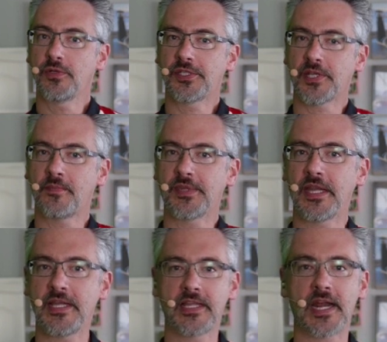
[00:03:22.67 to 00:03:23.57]

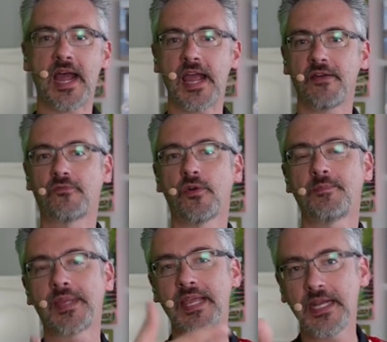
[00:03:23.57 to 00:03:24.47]
something that I have
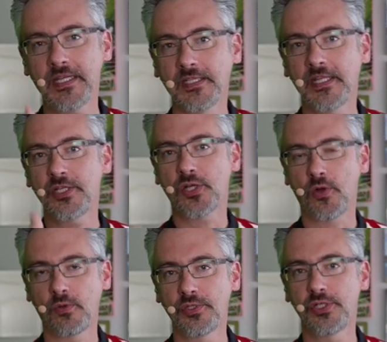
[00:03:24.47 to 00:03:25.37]
repeatedly
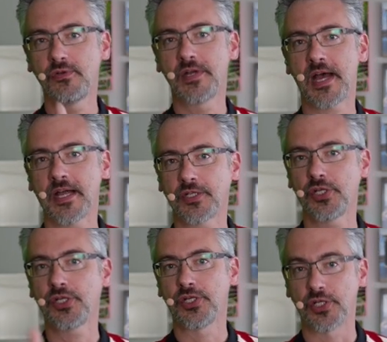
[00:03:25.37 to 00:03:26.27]
told you not
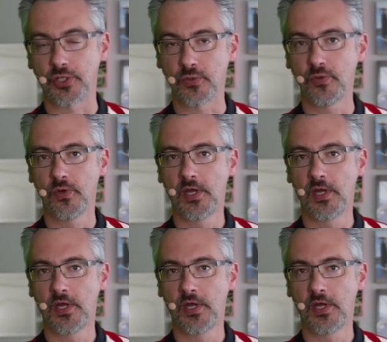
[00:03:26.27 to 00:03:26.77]
to do,